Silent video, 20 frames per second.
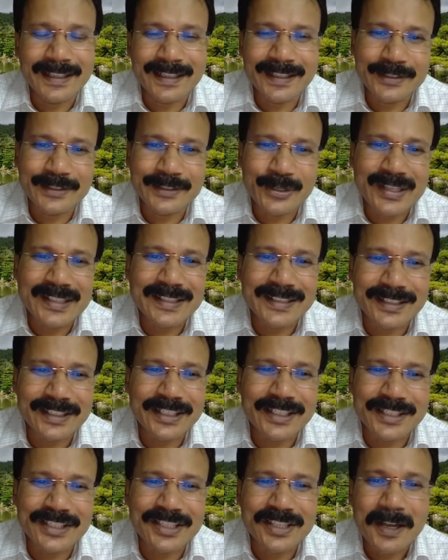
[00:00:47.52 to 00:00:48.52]
you can
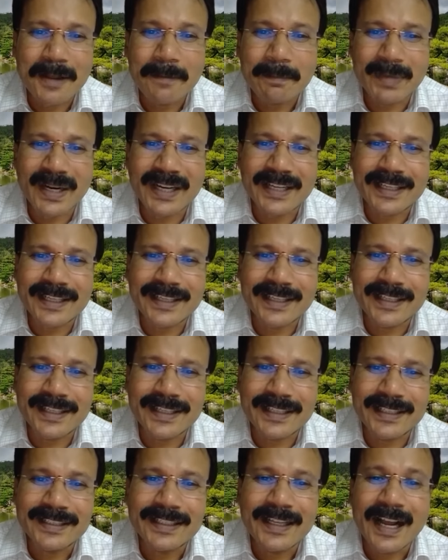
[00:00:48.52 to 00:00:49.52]
search, but
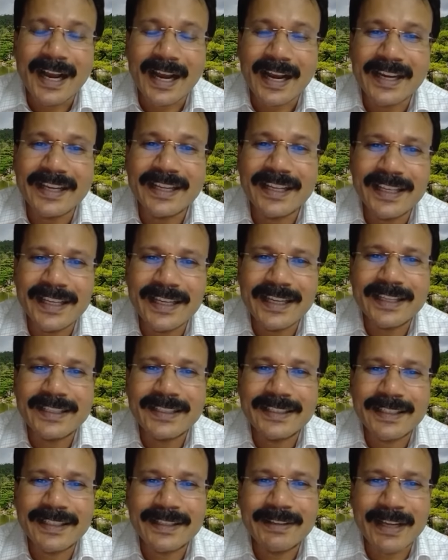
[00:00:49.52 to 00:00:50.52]
ideally
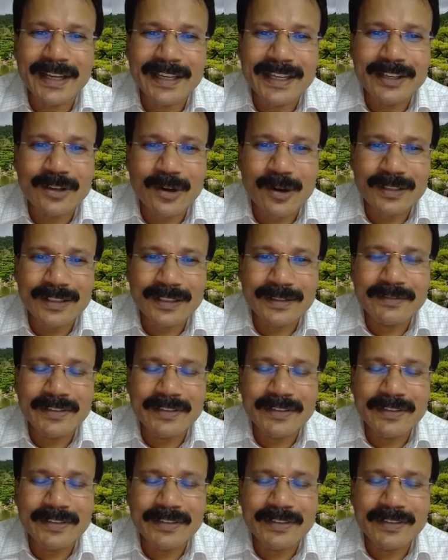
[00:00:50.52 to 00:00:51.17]
any doctor,